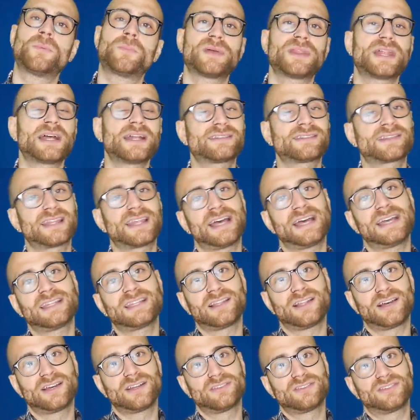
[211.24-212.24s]
but that's the
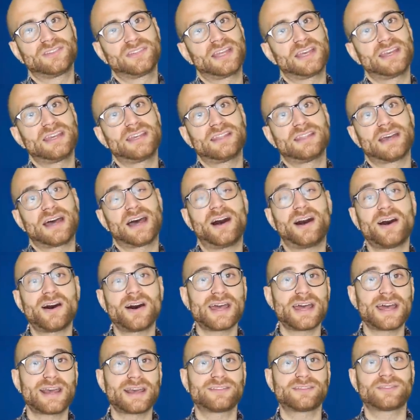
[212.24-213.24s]
headline today that
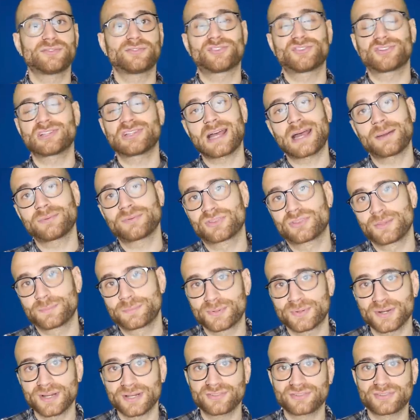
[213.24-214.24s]
Ajax have slapped the
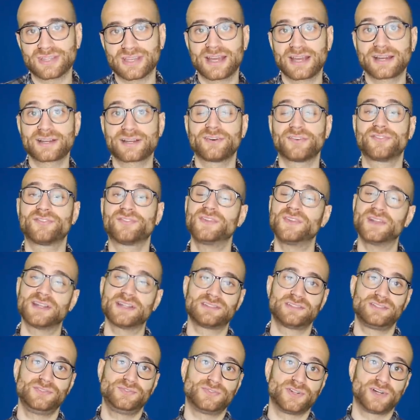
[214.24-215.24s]
price tag of
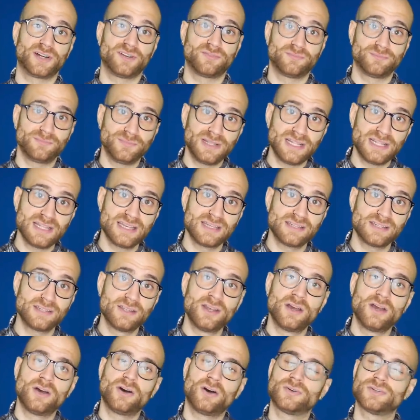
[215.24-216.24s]
35 million
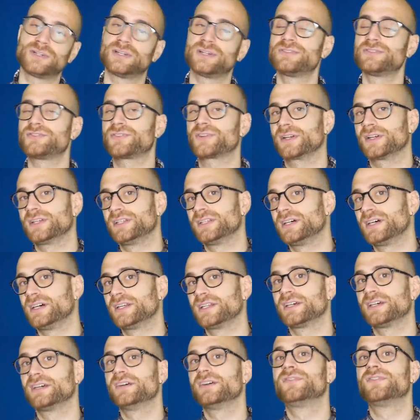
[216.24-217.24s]
on Andre
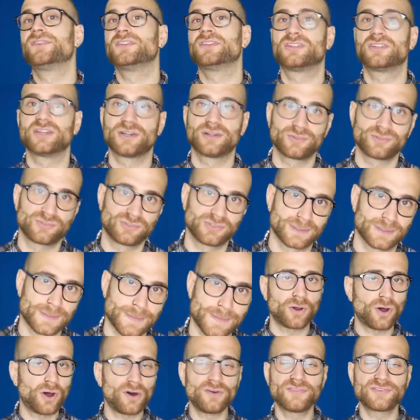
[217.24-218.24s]
Onana for Chelsea.
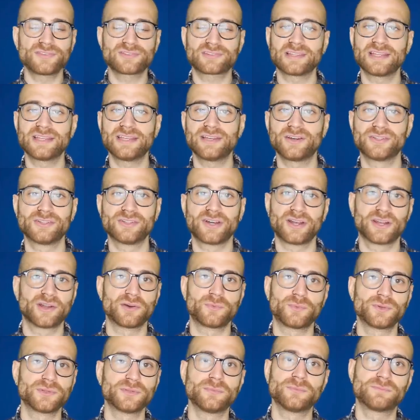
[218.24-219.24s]
Obviously, Onana
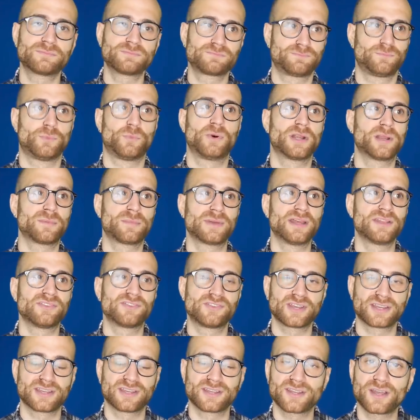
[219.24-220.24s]
wouldn't want to be a
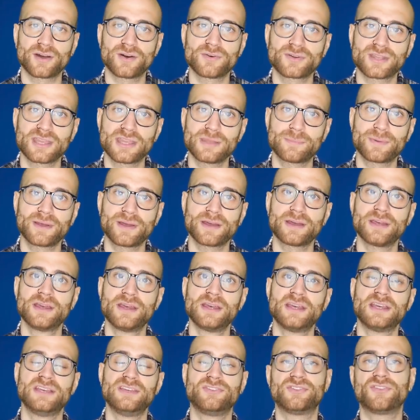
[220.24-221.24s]
second goalkeeper.
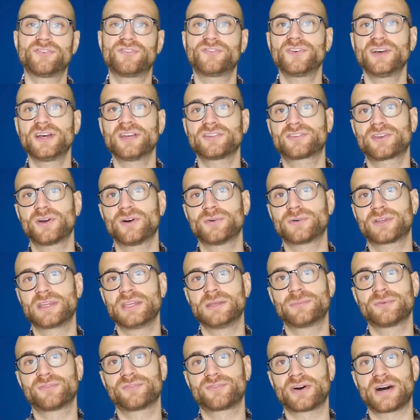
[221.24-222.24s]
He's the first
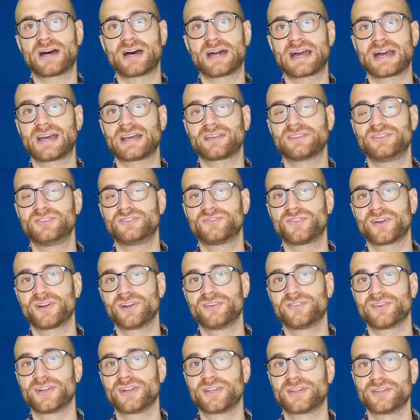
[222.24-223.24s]
goalkeeper for Ajax. He's
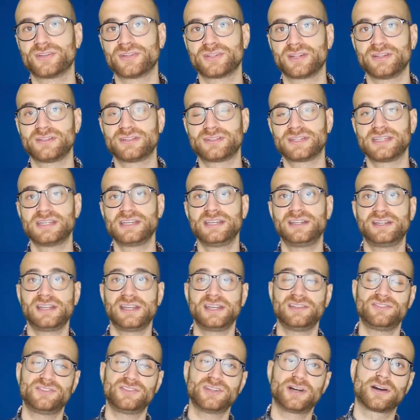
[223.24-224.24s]
very, very good indeed.
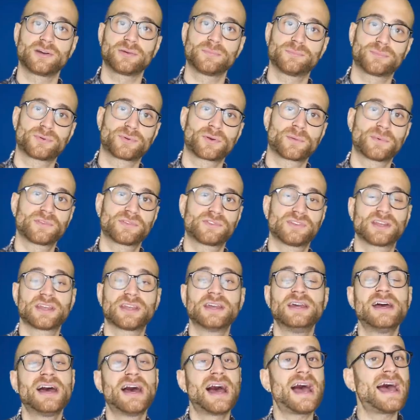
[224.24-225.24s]
He's young,
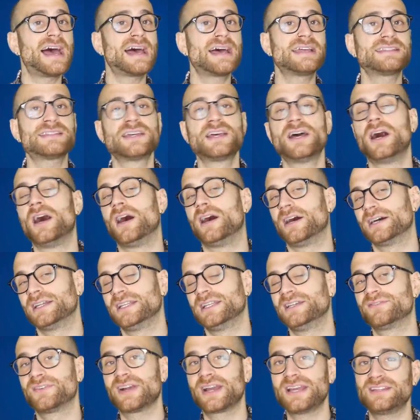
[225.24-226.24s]
promising, and
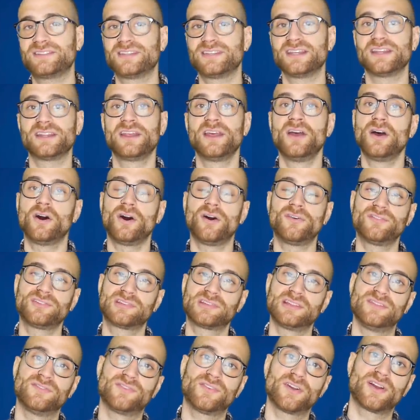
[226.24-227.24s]
highly rated.
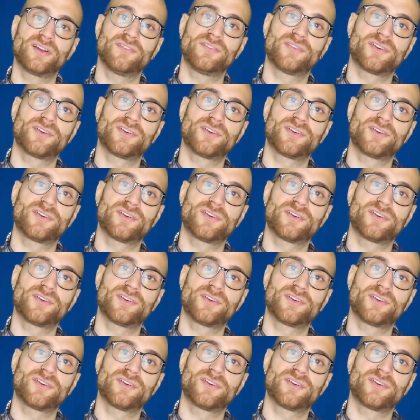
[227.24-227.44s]
Obviously, very,